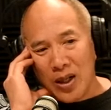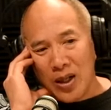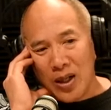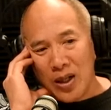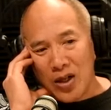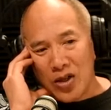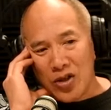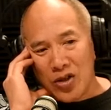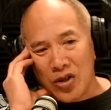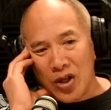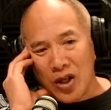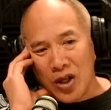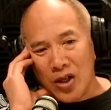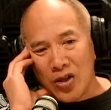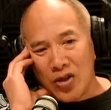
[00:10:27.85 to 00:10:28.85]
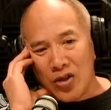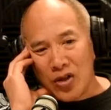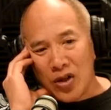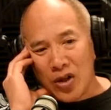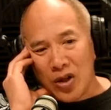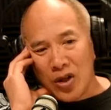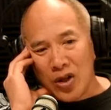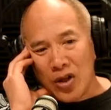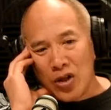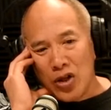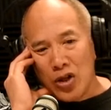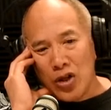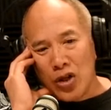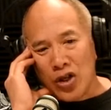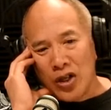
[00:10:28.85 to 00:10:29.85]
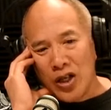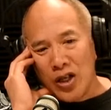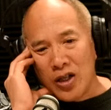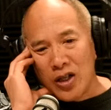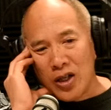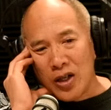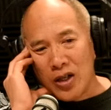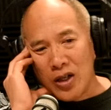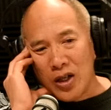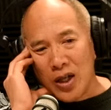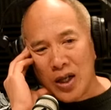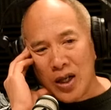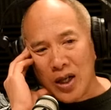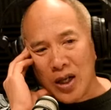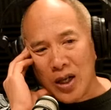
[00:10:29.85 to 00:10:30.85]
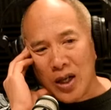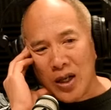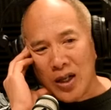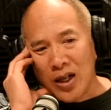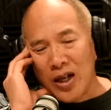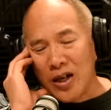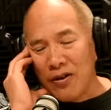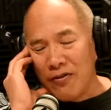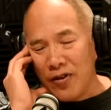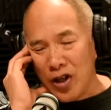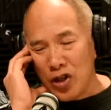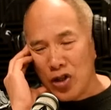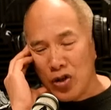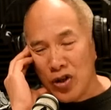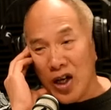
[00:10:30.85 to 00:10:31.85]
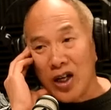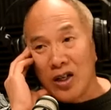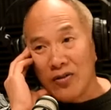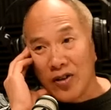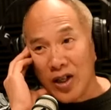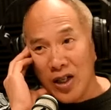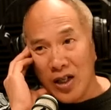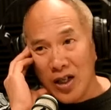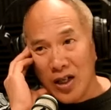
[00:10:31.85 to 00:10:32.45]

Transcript: it's it's you can either uh, let it affect you negatively.